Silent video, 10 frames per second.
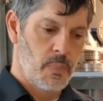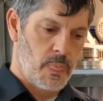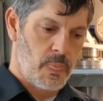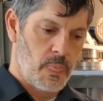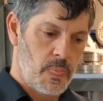
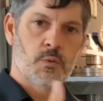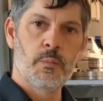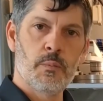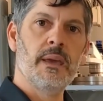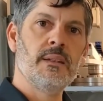as we're
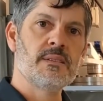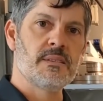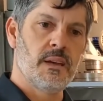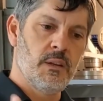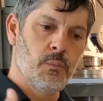making the
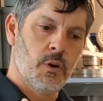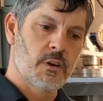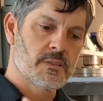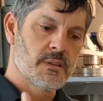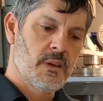sanding
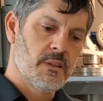marks,